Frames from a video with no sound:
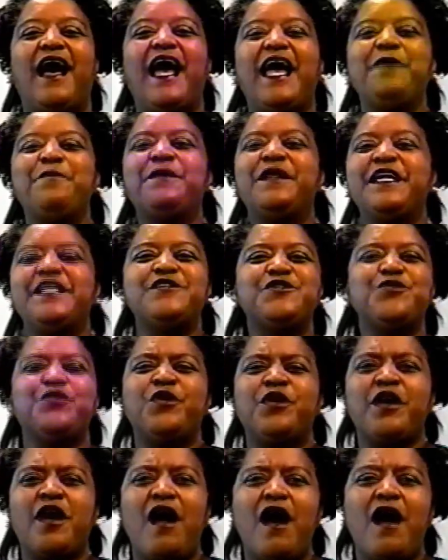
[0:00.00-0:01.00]
I plan to
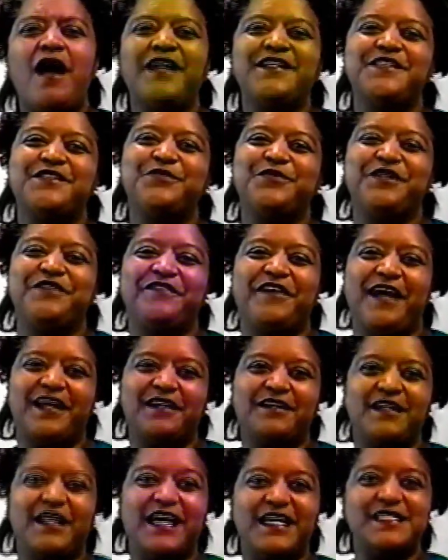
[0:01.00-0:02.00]
work hard at
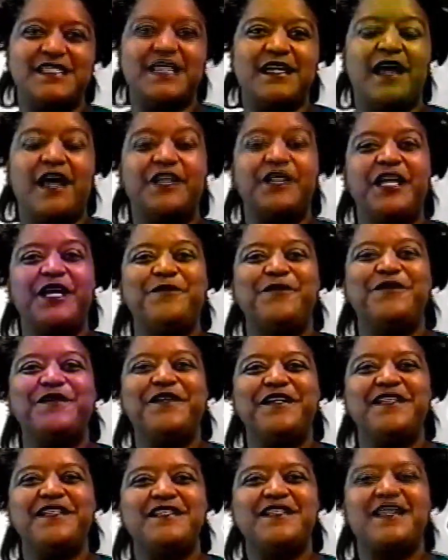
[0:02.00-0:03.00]
revitalizing our
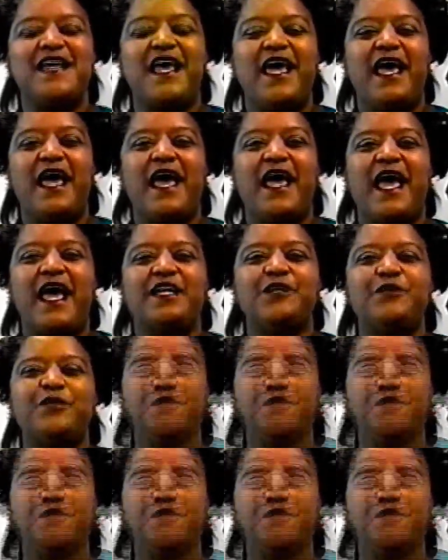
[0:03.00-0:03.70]
neighborhoods and